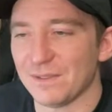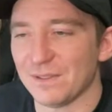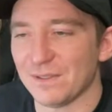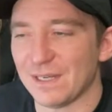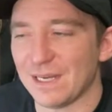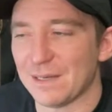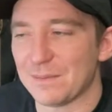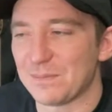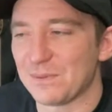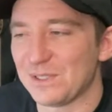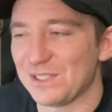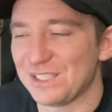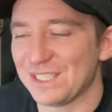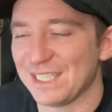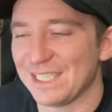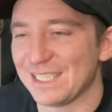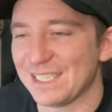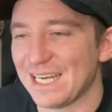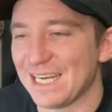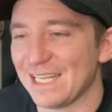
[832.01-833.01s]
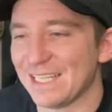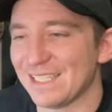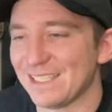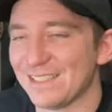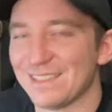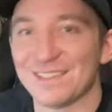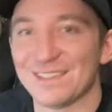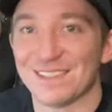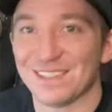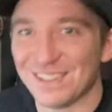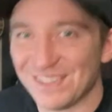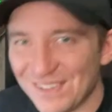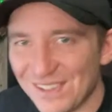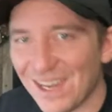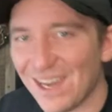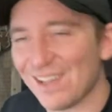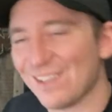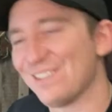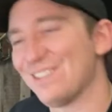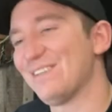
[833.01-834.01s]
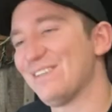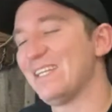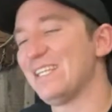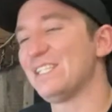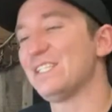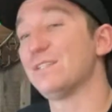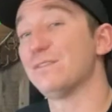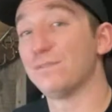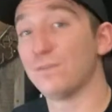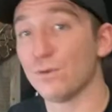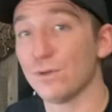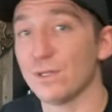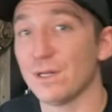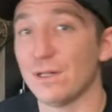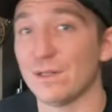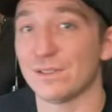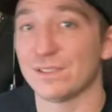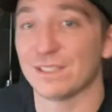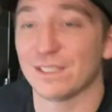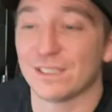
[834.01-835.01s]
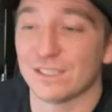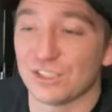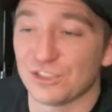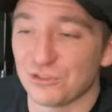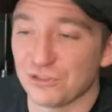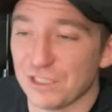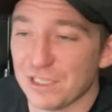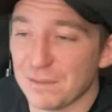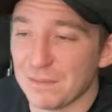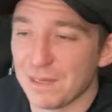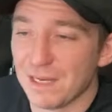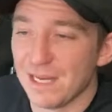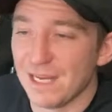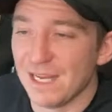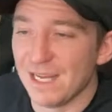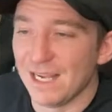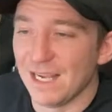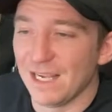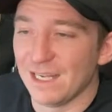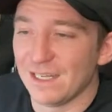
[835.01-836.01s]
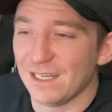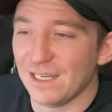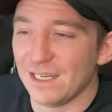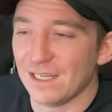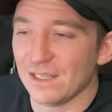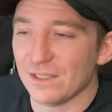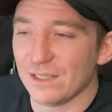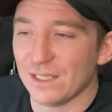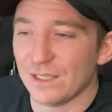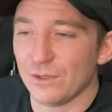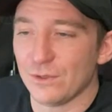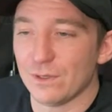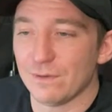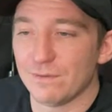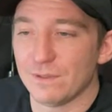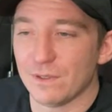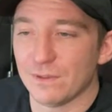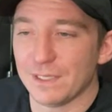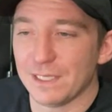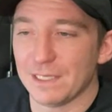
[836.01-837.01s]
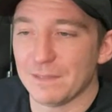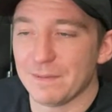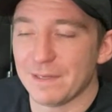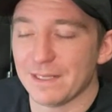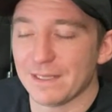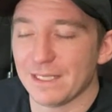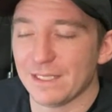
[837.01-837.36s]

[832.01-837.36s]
I appreciate that $2 donation, $4 on the stream uh, that you have donated, man.